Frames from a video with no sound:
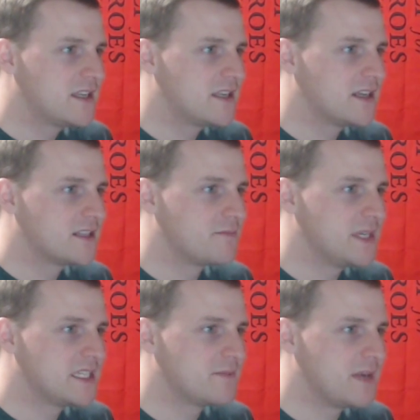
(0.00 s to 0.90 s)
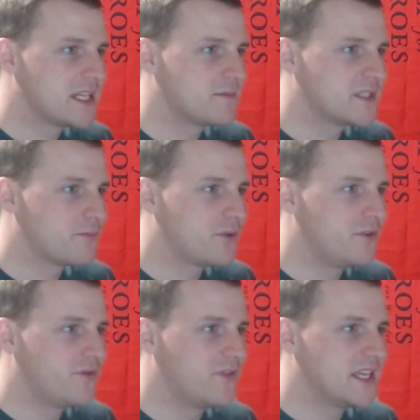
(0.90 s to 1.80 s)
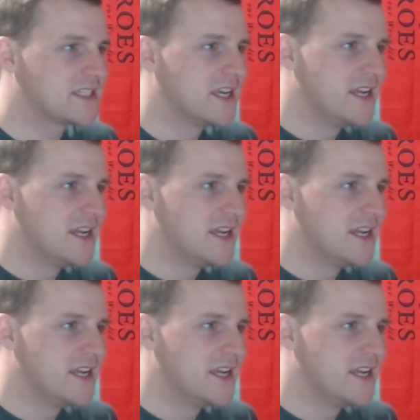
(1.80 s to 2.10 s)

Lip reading: Does Mrs. Matsimus approve of this?